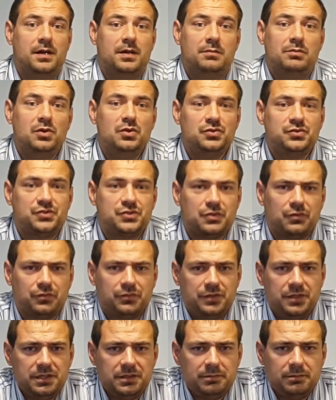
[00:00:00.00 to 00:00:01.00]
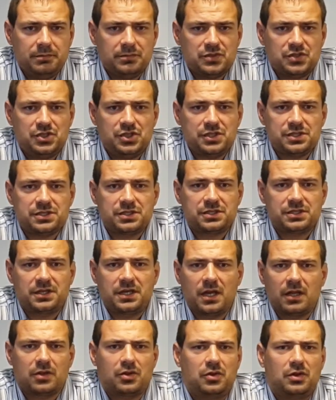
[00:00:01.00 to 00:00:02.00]
Most of them just
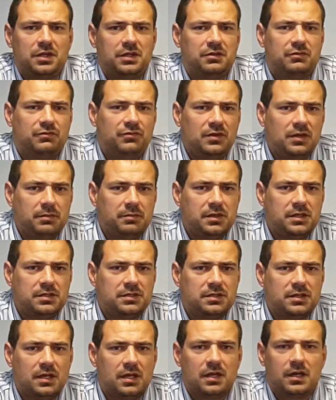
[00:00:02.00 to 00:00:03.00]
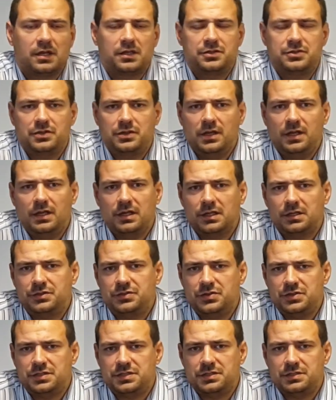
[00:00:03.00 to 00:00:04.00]
calculate filament and
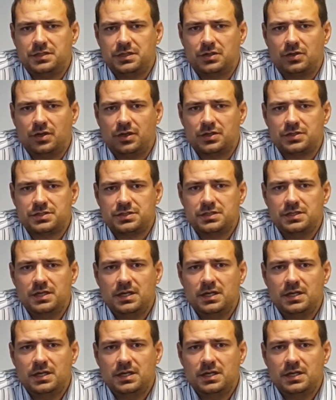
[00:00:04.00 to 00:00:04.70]
electricity cost.